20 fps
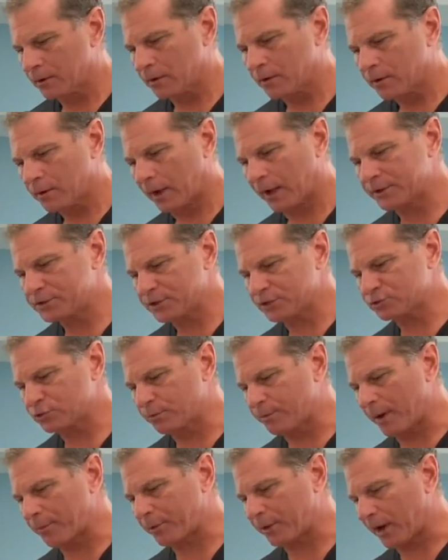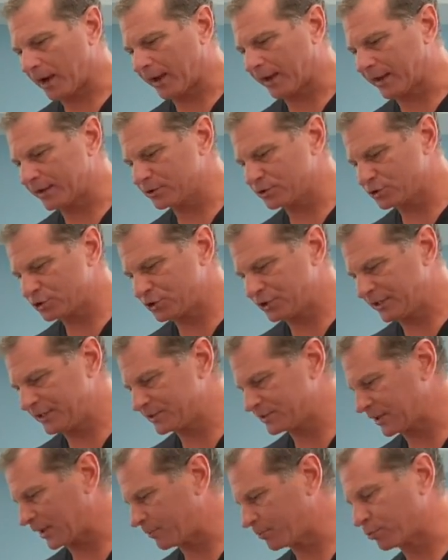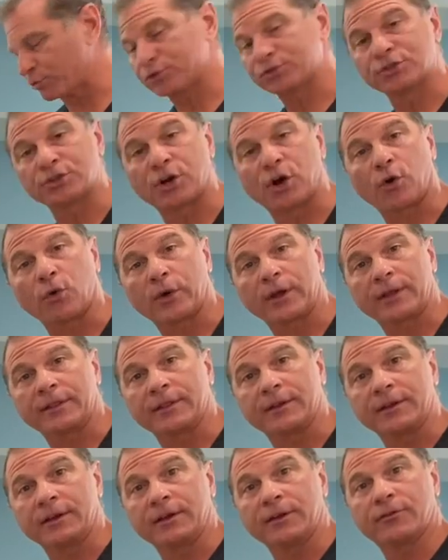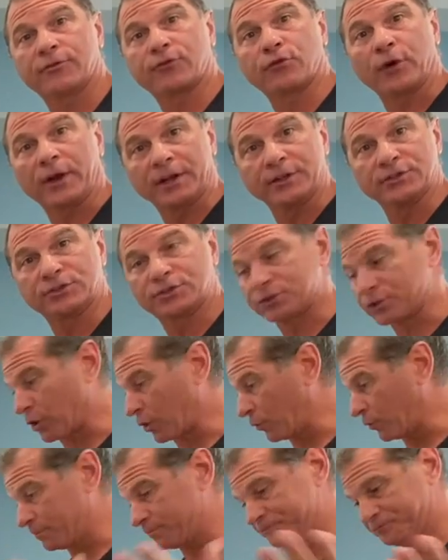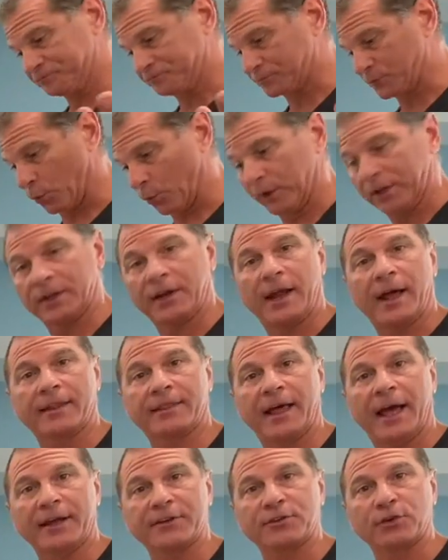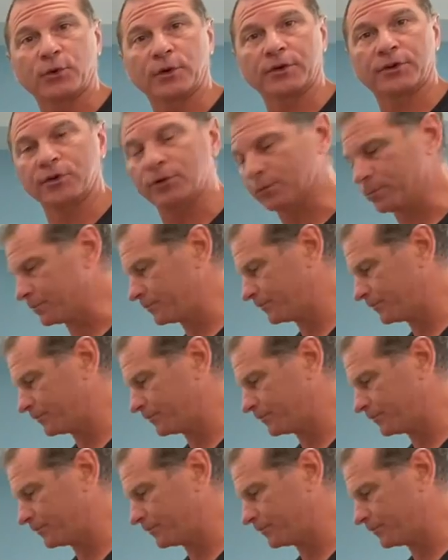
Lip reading: I just remembered I had cheese and prosciutto in the fridge, so we can add that to it too.